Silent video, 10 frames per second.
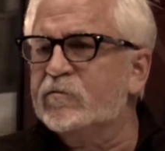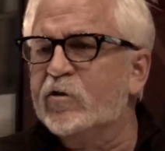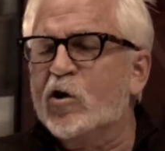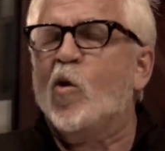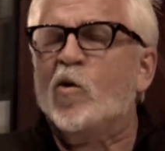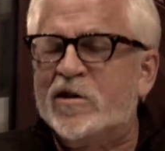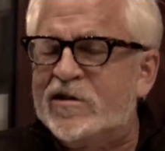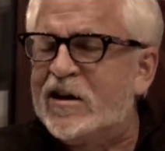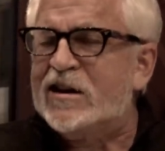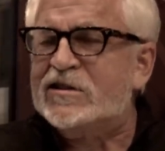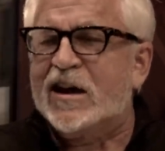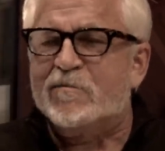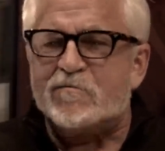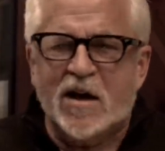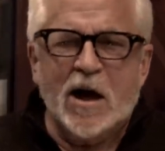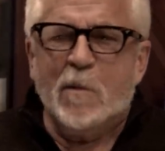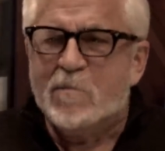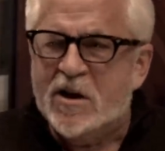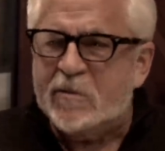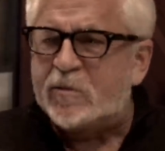recording things, and
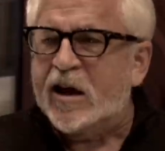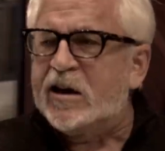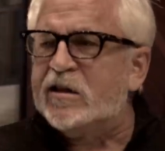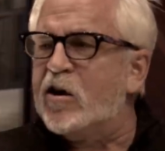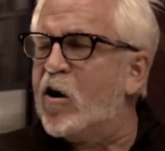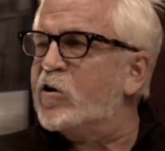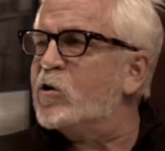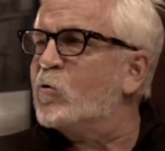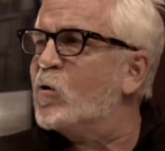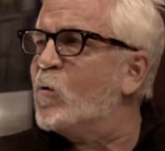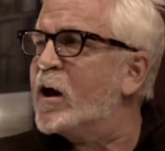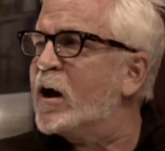manipulating the audio in a way